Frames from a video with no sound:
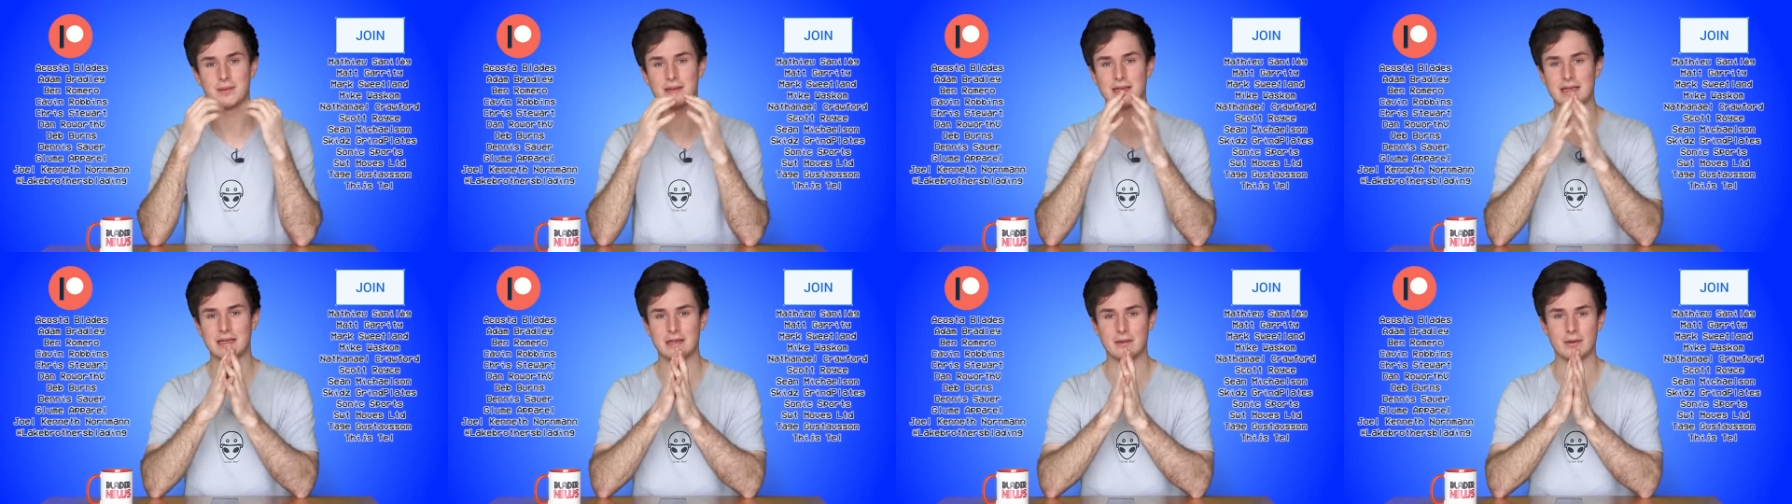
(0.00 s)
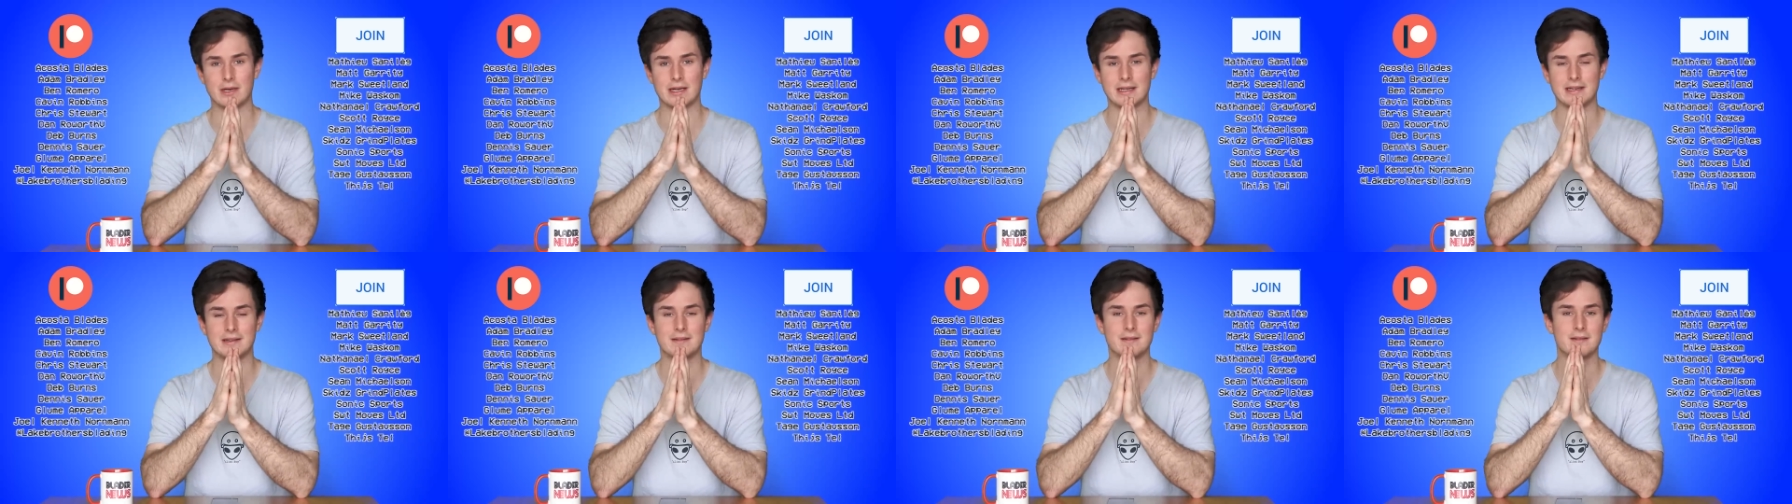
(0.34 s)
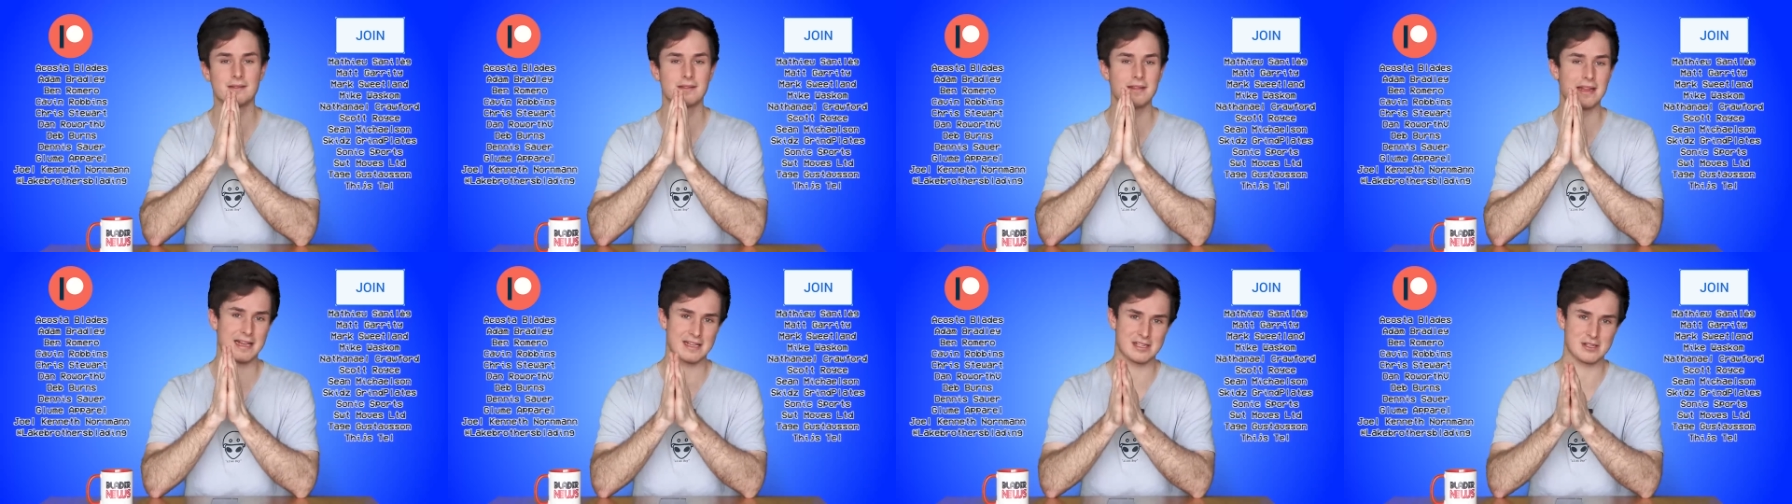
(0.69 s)
But anyway,
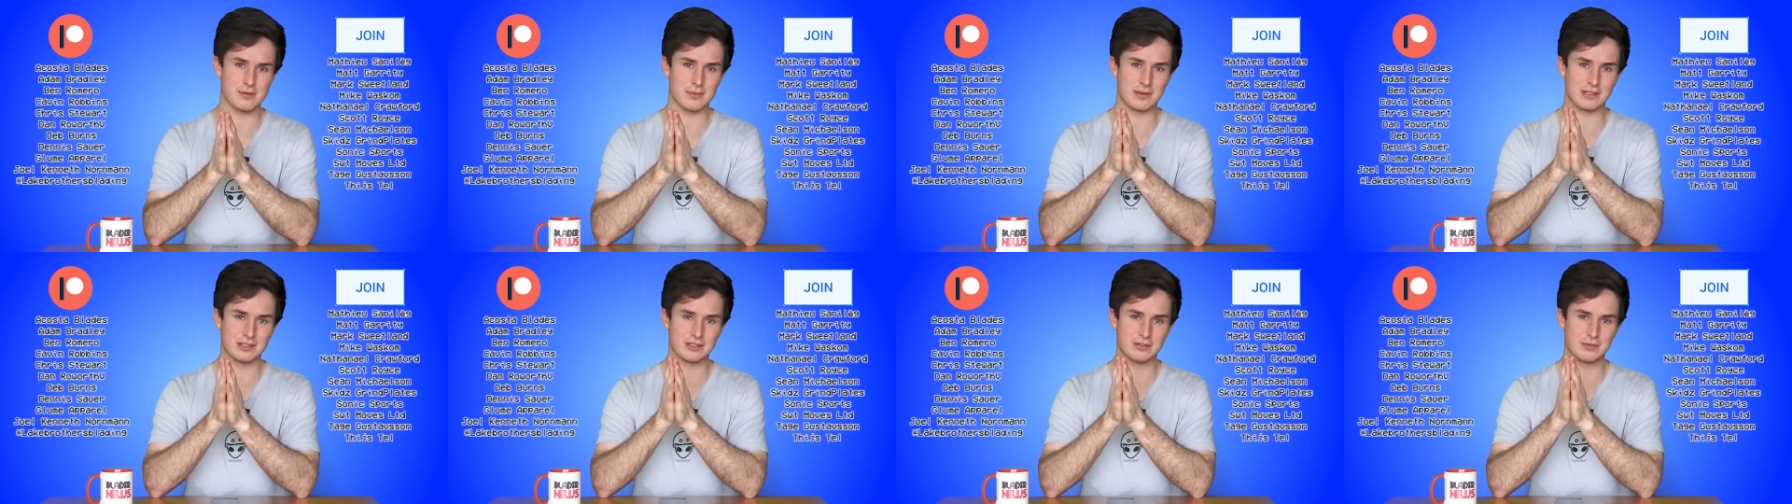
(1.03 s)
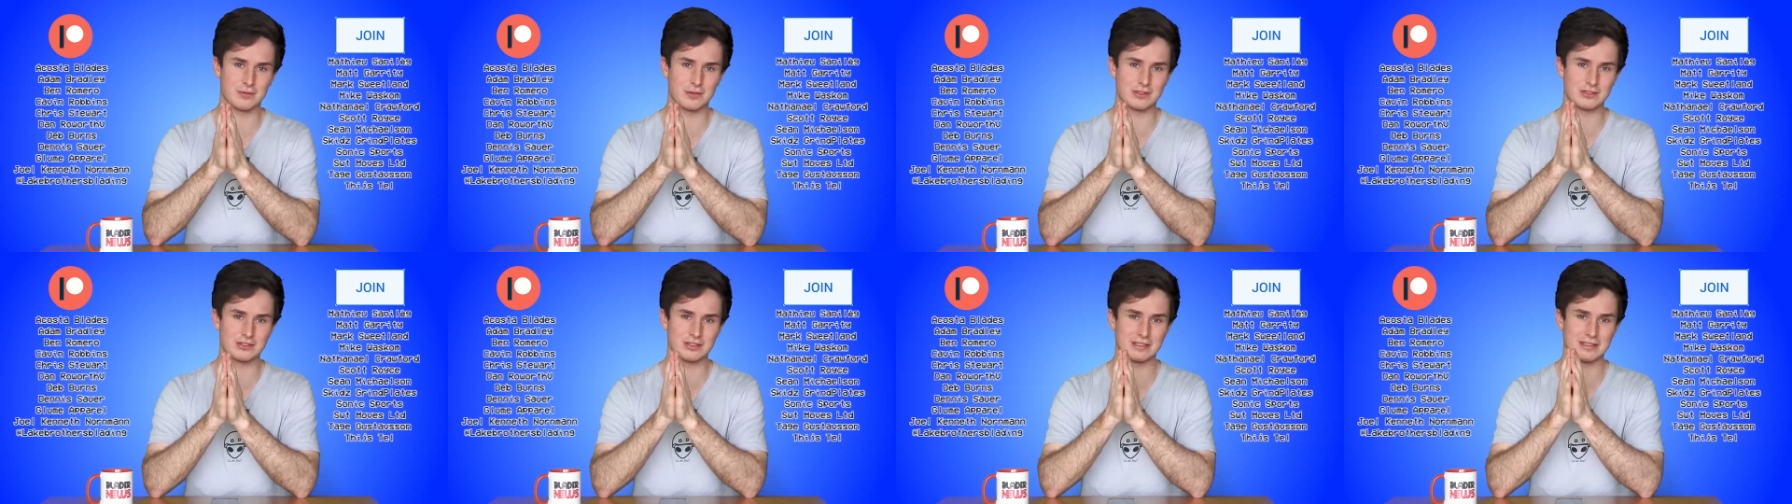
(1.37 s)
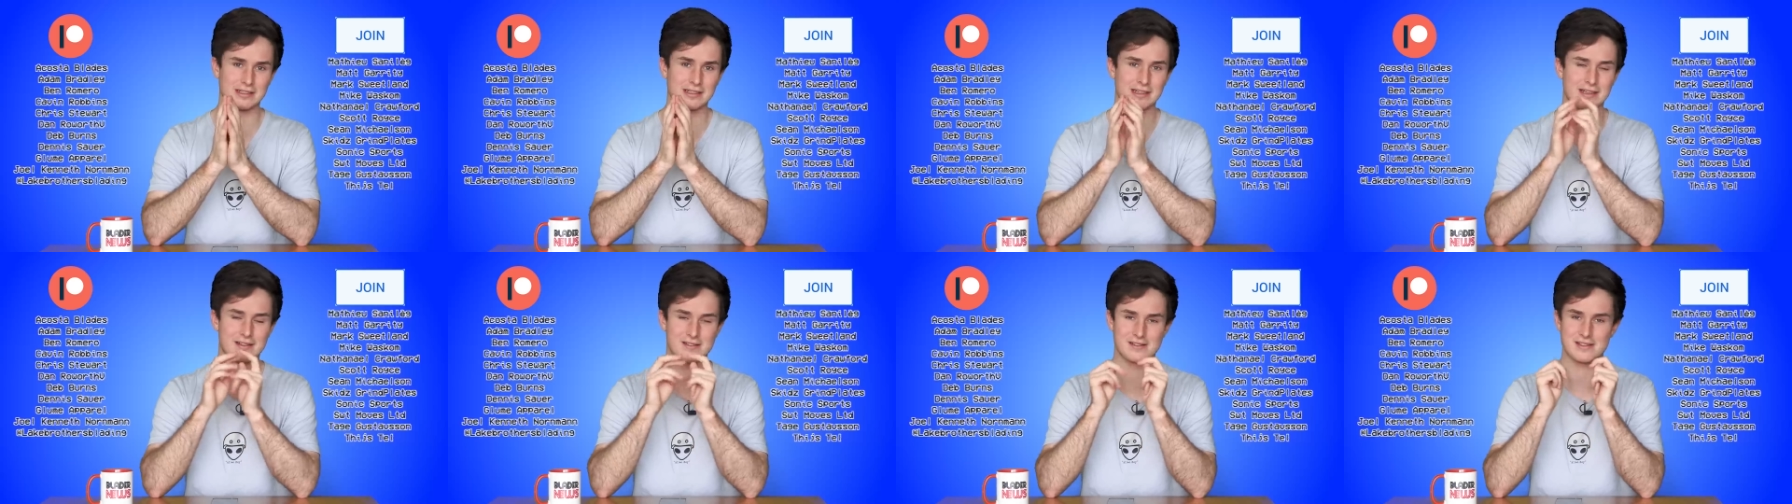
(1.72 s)
thanks so much for
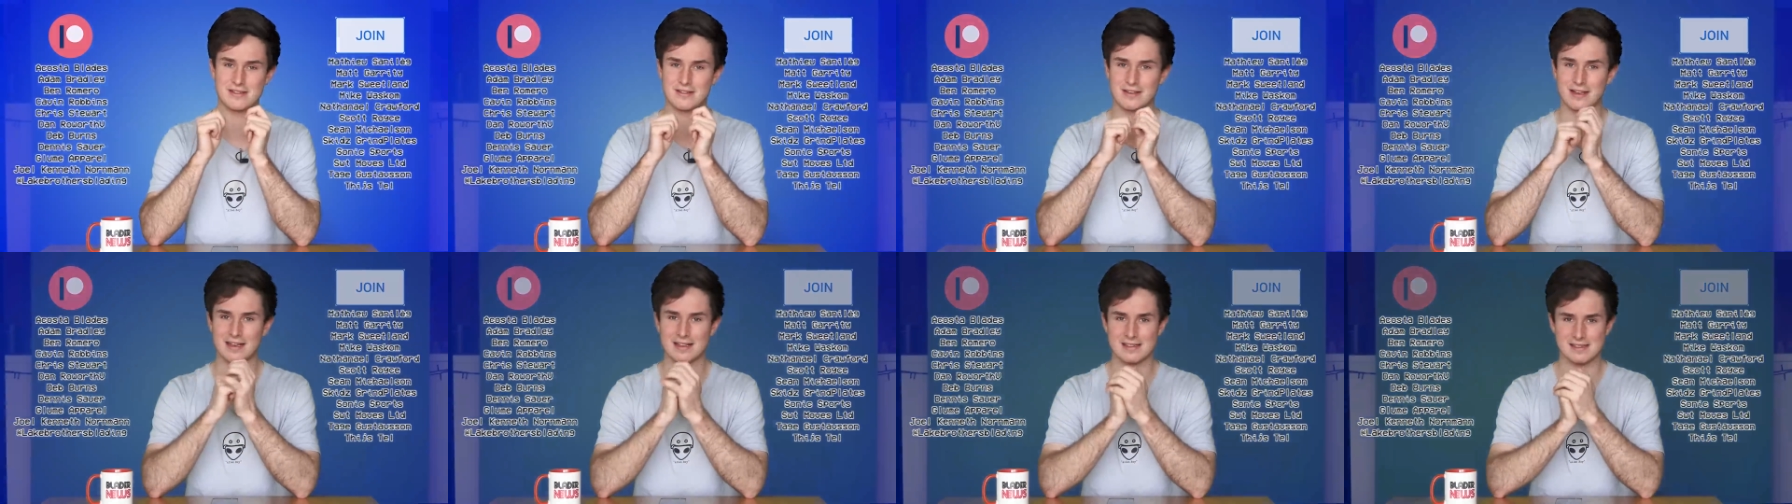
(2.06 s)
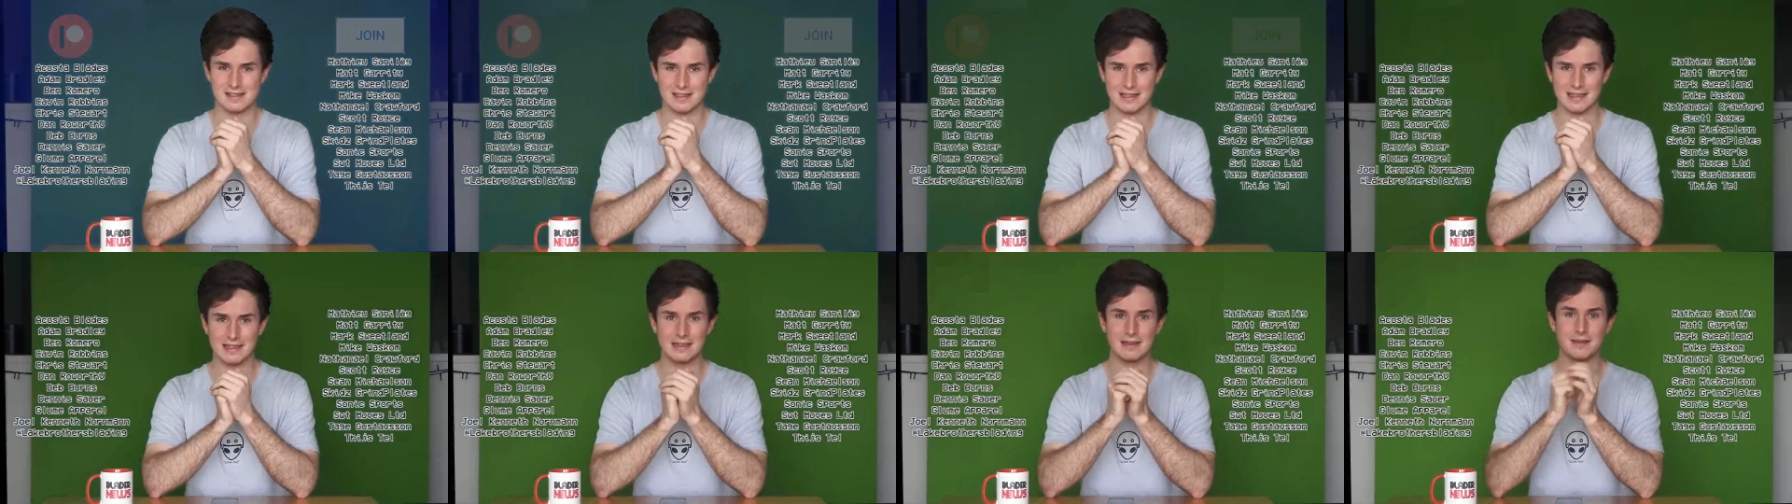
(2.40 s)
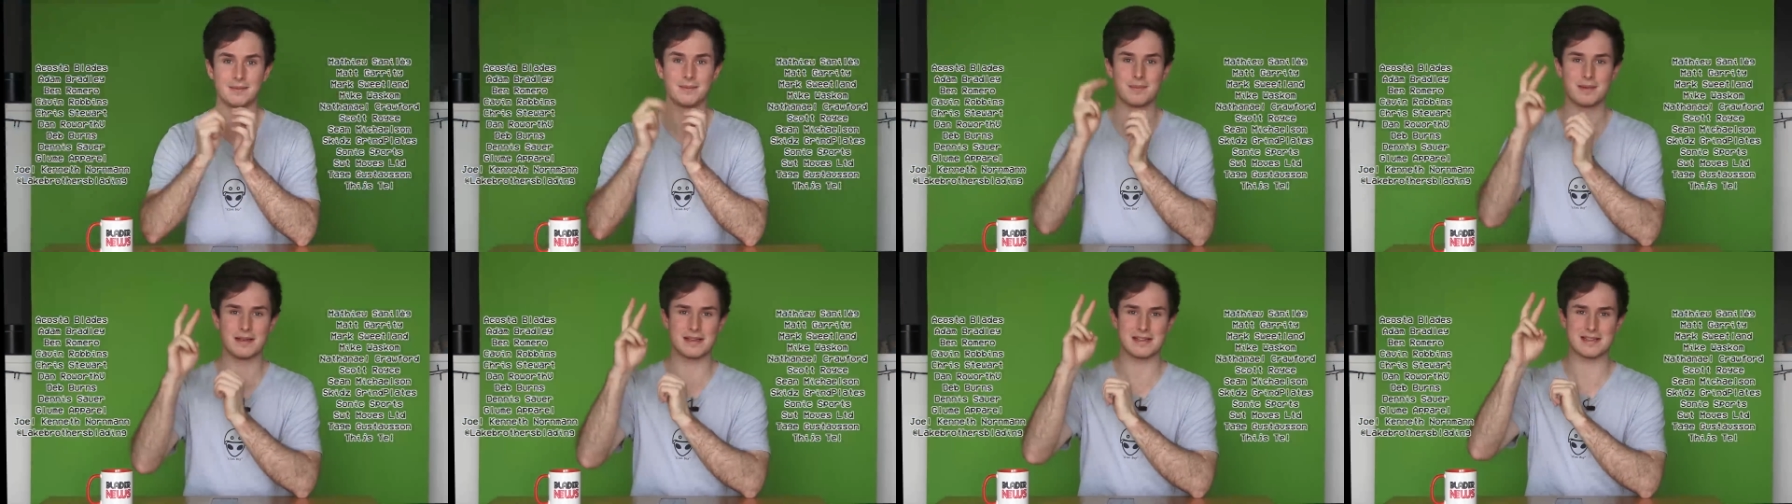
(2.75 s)
watching. I'll see you guys later.
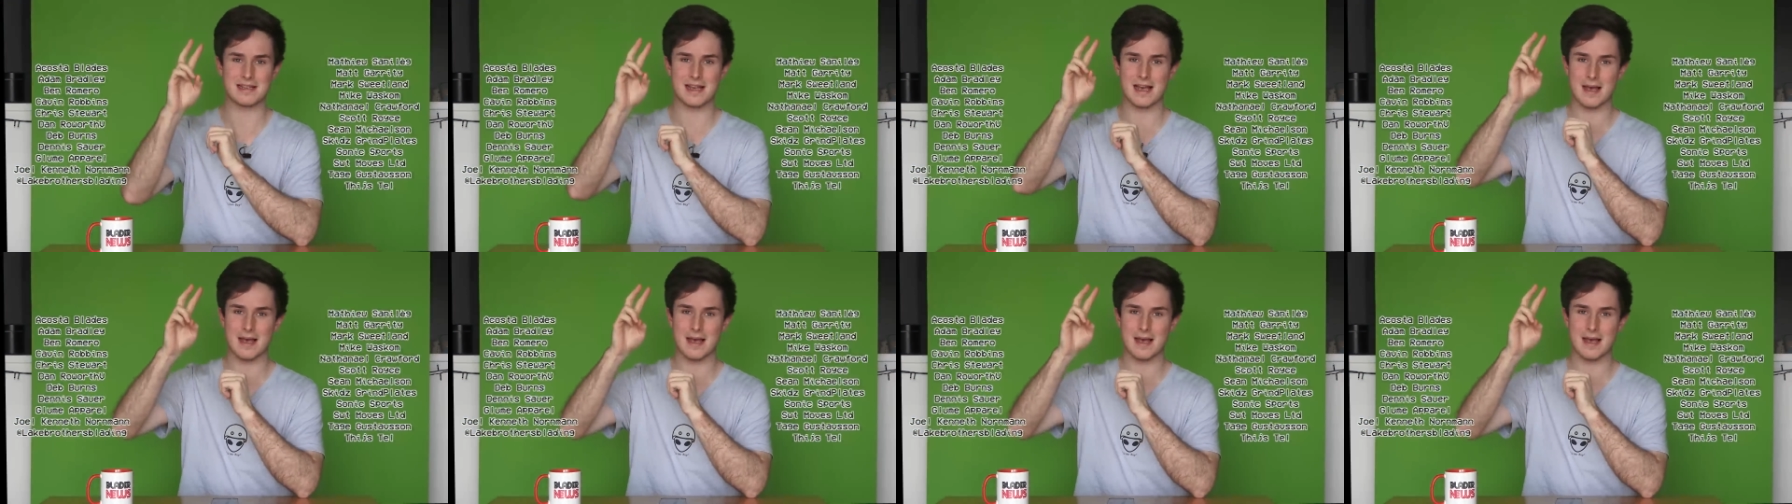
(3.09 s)
Peace